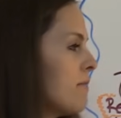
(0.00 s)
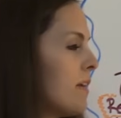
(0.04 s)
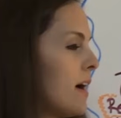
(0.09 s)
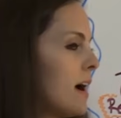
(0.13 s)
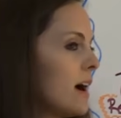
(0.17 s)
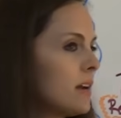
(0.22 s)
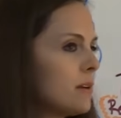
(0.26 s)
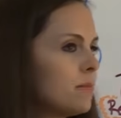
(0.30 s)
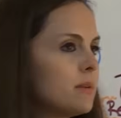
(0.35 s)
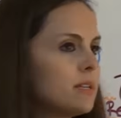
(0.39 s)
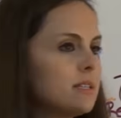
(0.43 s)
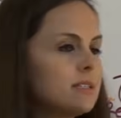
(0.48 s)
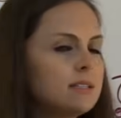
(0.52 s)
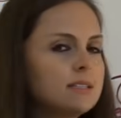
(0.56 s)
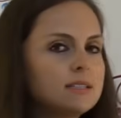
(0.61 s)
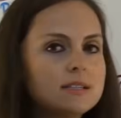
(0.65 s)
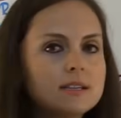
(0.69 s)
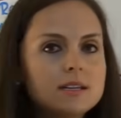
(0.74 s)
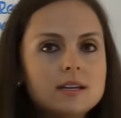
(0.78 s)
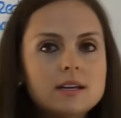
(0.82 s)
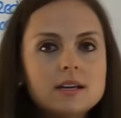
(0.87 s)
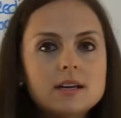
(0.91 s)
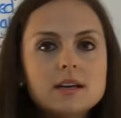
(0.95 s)
vitamin
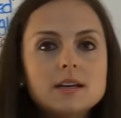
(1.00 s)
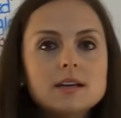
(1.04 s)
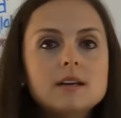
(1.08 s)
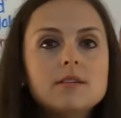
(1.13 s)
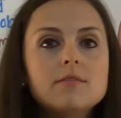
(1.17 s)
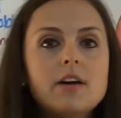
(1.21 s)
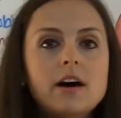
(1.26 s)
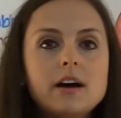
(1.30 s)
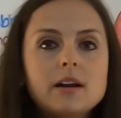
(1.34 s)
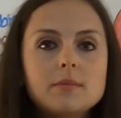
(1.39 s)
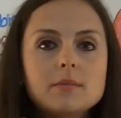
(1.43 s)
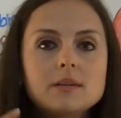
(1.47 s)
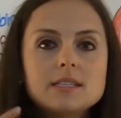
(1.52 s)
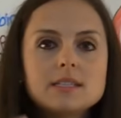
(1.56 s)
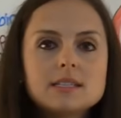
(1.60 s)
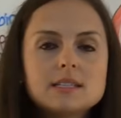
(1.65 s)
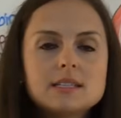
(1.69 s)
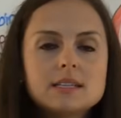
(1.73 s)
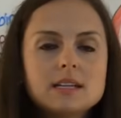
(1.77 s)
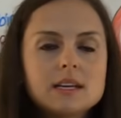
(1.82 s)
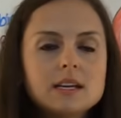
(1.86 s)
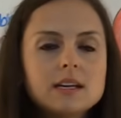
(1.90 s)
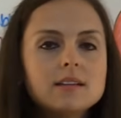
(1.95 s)

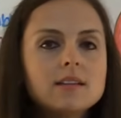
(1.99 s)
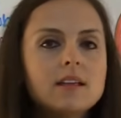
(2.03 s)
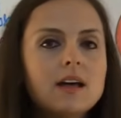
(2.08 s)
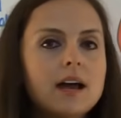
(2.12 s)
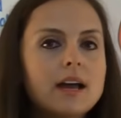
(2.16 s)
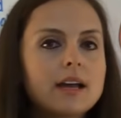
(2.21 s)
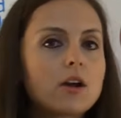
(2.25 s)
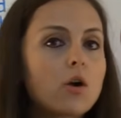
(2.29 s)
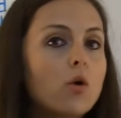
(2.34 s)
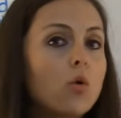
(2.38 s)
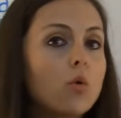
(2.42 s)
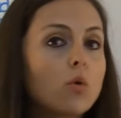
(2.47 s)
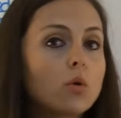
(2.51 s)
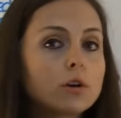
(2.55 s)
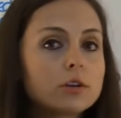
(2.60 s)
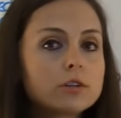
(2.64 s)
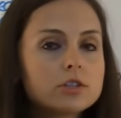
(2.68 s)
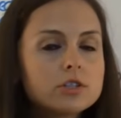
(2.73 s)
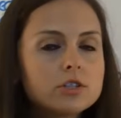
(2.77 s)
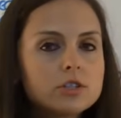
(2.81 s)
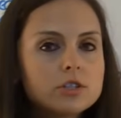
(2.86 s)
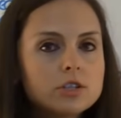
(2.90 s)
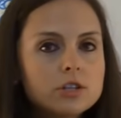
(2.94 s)
C like
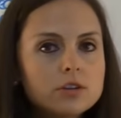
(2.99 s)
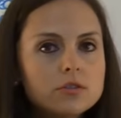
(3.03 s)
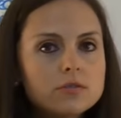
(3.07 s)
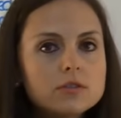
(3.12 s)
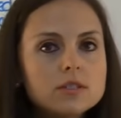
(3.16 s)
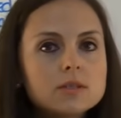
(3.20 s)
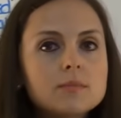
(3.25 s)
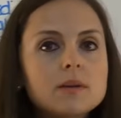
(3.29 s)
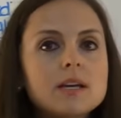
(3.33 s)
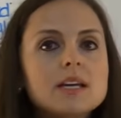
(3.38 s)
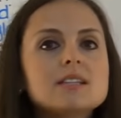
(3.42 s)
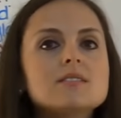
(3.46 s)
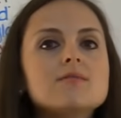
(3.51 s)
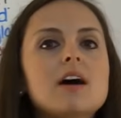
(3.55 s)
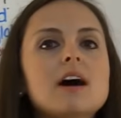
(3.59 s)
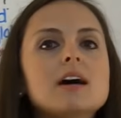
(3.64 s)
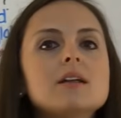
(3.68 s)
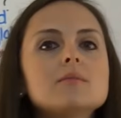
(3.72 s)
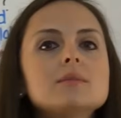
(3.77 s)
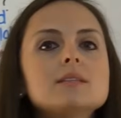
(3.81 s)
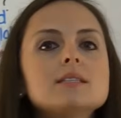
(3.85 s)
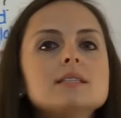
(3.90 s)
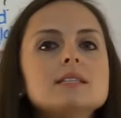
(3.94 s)
orange juice, because
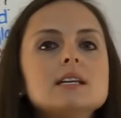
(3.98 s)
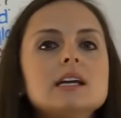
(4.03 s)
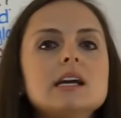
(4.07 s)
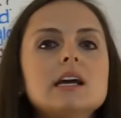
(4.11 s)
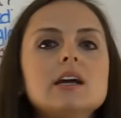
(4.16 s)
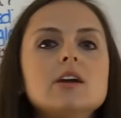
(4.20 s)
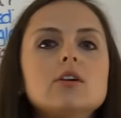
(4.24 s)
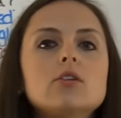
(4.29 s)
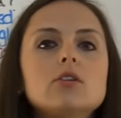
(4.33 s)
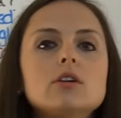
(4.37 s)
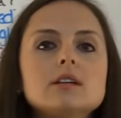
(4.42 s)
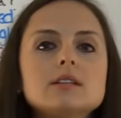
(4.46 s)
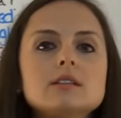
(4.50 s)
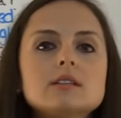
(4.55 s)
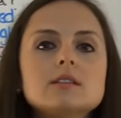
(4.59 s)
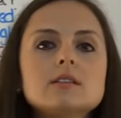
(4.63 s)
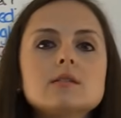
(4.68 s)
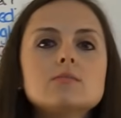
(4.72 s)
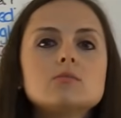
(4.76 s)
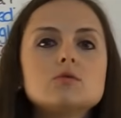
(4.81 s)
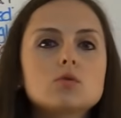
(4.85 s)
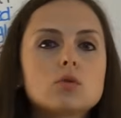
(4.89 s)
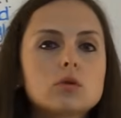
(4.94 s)
vitamin C
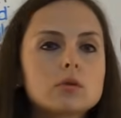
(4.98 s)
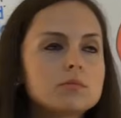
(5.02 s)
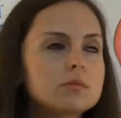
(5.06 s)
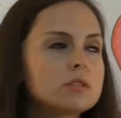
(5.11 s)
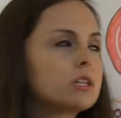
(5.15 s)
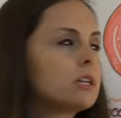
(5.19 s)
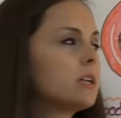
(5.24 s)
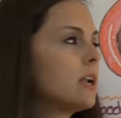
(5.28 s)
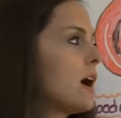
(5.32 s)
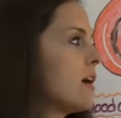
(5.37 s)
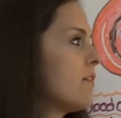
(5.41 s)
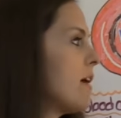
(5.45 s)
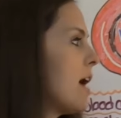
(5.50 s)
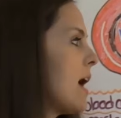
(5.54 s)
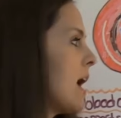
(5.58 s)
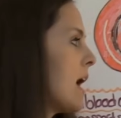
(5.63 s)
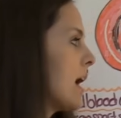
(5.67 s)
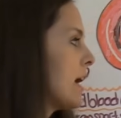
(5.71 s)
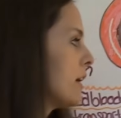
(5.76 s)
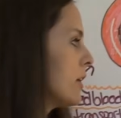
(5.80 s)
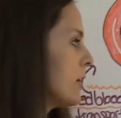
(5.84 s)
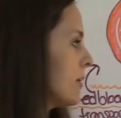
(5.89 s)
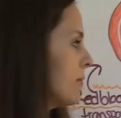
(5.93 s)
increases absorption of
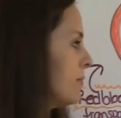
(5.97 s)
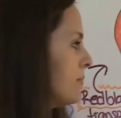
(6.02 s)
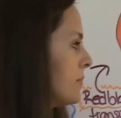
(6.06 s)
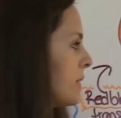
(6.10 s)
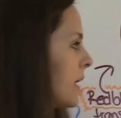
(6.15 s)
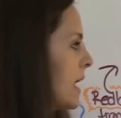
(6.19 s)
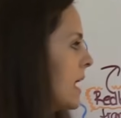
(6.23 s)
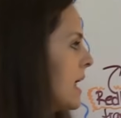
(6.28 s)
iron.